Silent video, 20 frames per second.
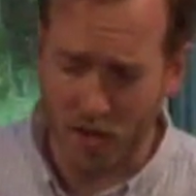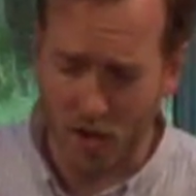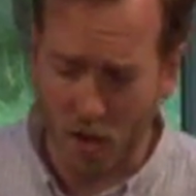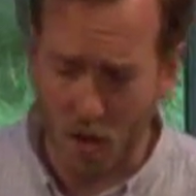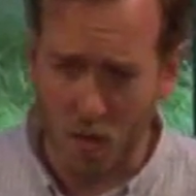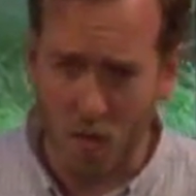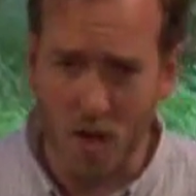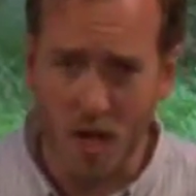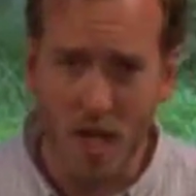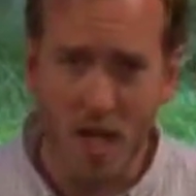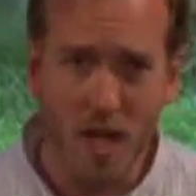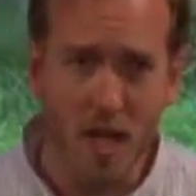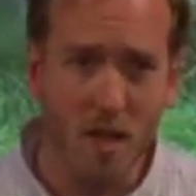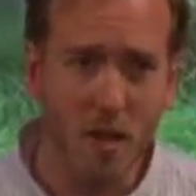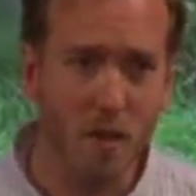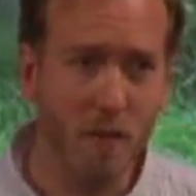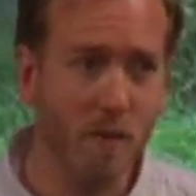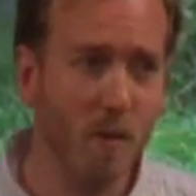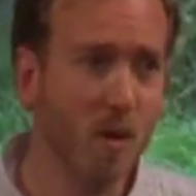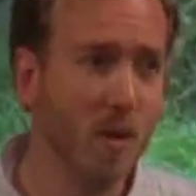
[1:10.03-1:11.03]
So,
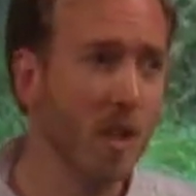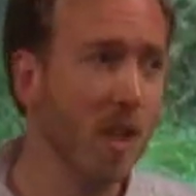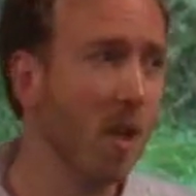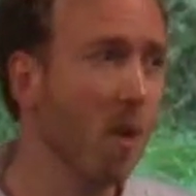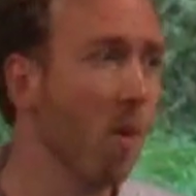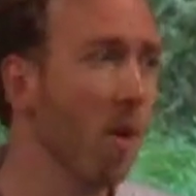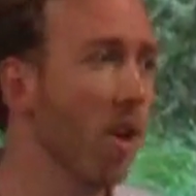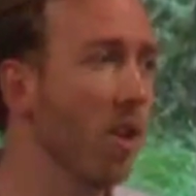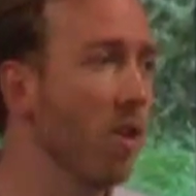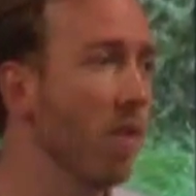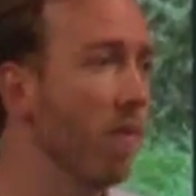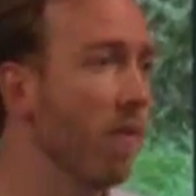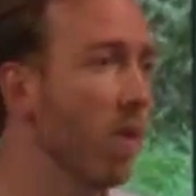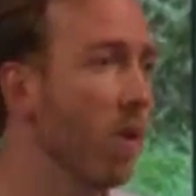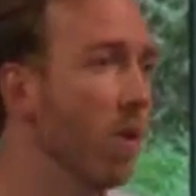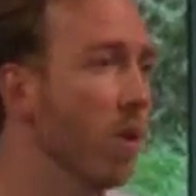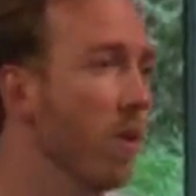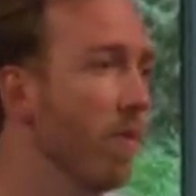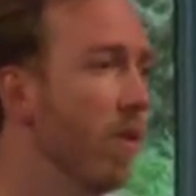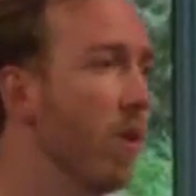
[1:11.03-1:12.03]
the first thing you want to do, for
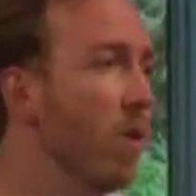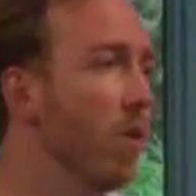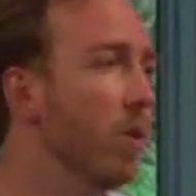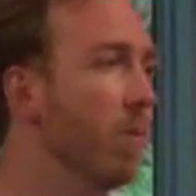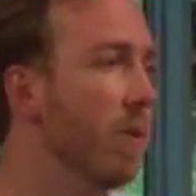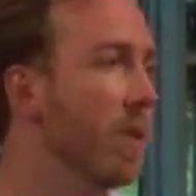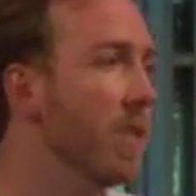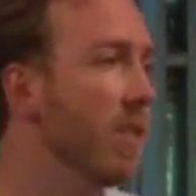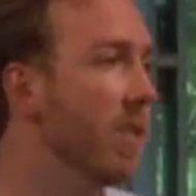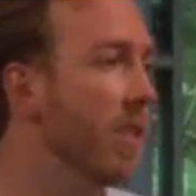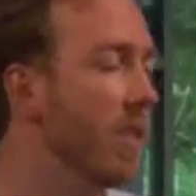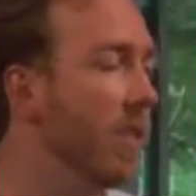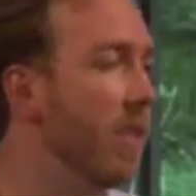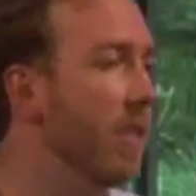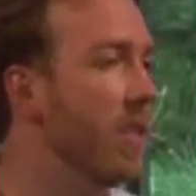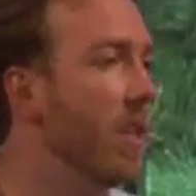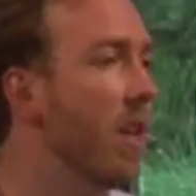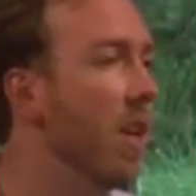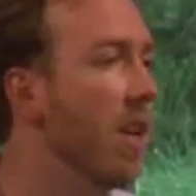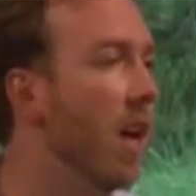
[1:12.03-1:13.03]
those of you whose
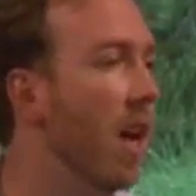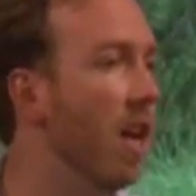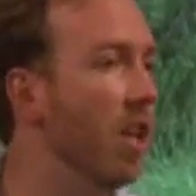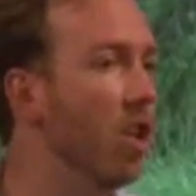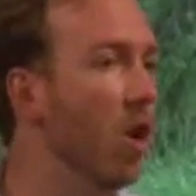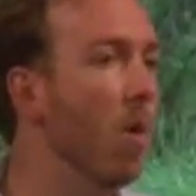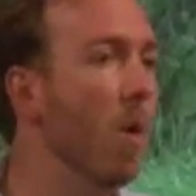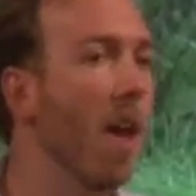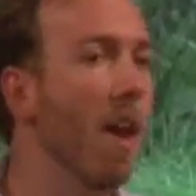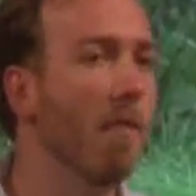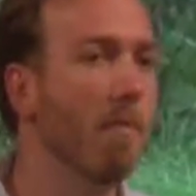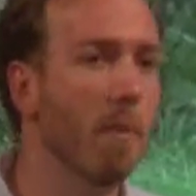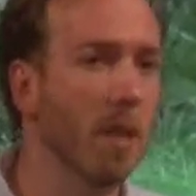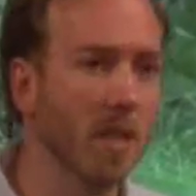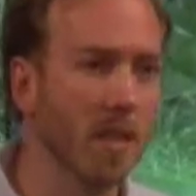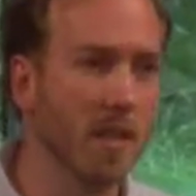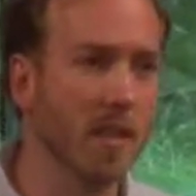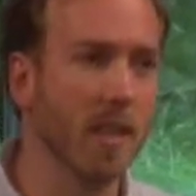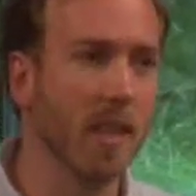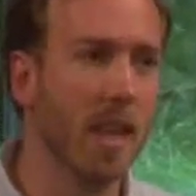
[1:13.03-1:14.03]
businesses uh, don't have
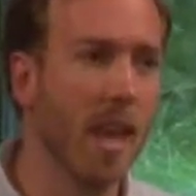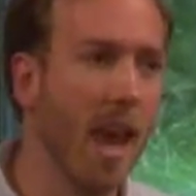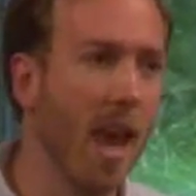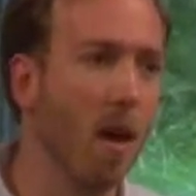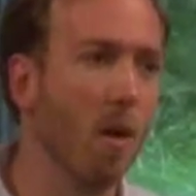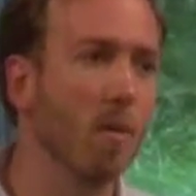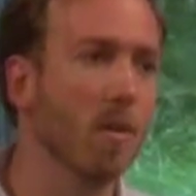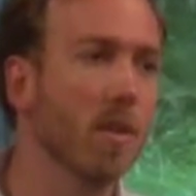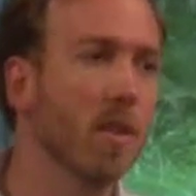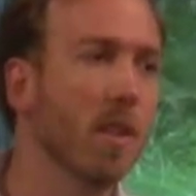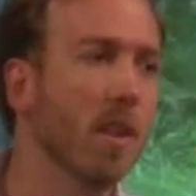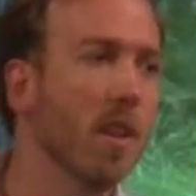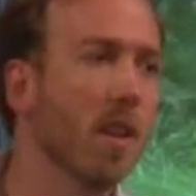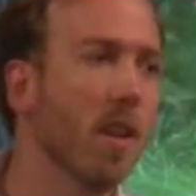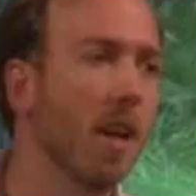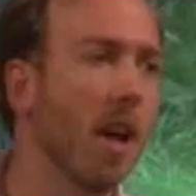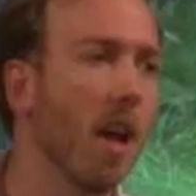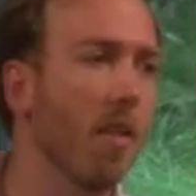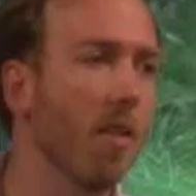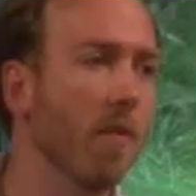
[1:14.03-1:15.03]
business accounts,
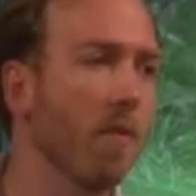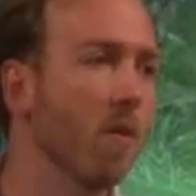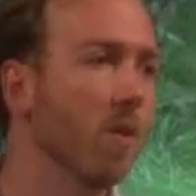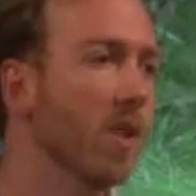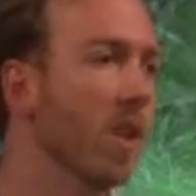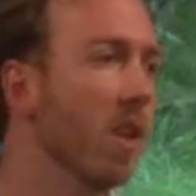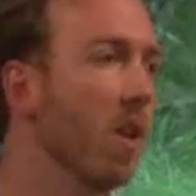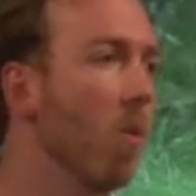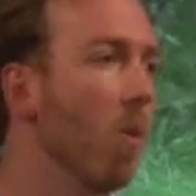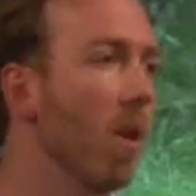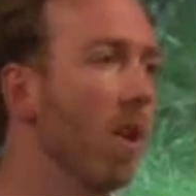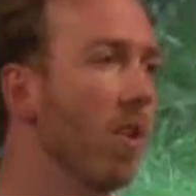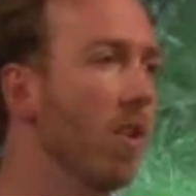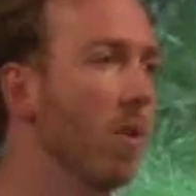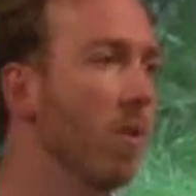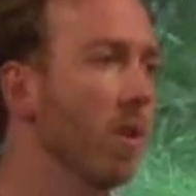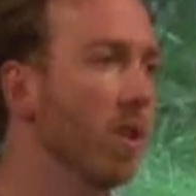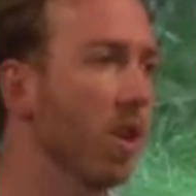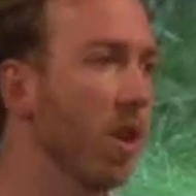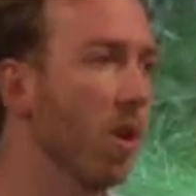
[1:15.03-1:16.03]
uh, the first thing you want to
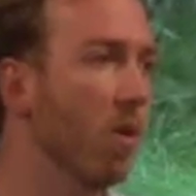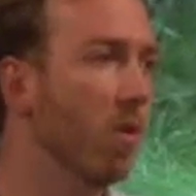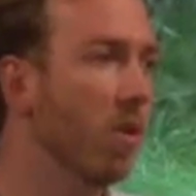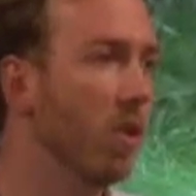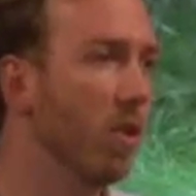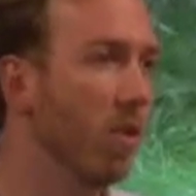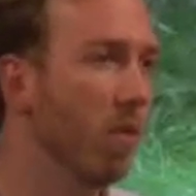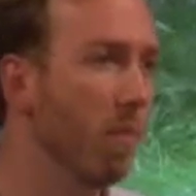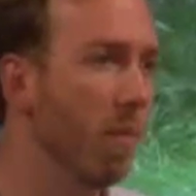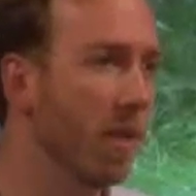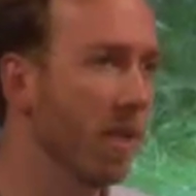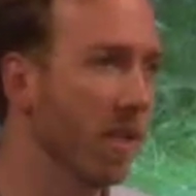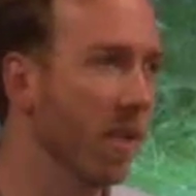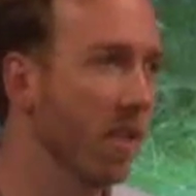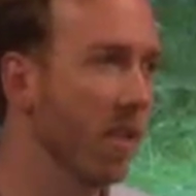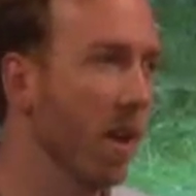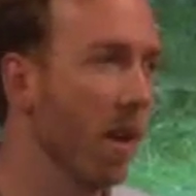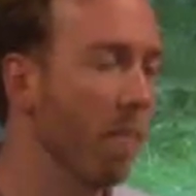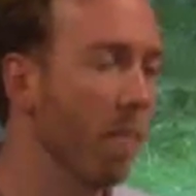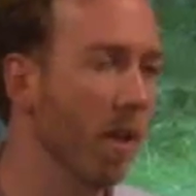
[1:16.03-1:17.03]
do is go to
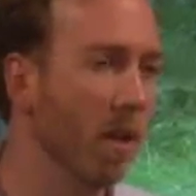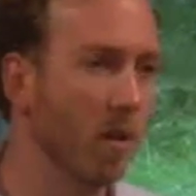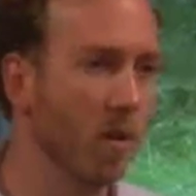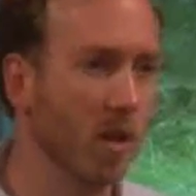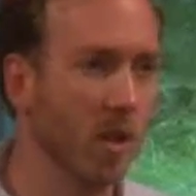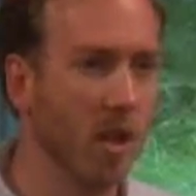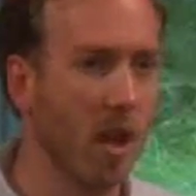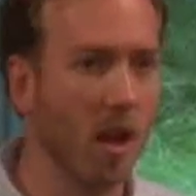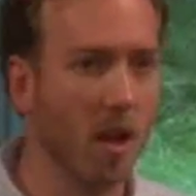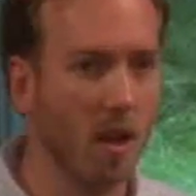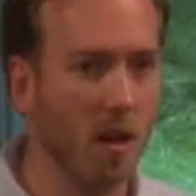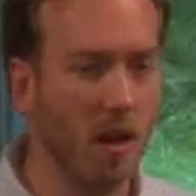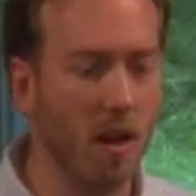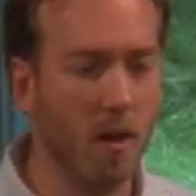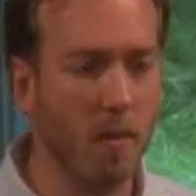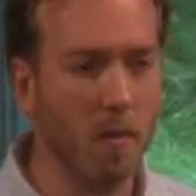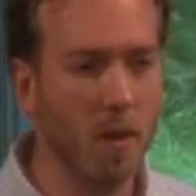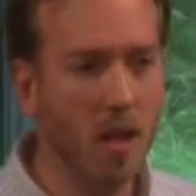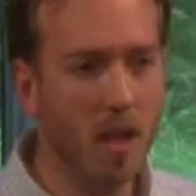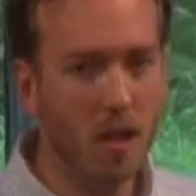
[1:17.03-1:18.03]

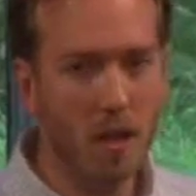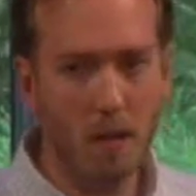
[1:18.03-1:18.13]
business.pinterest.com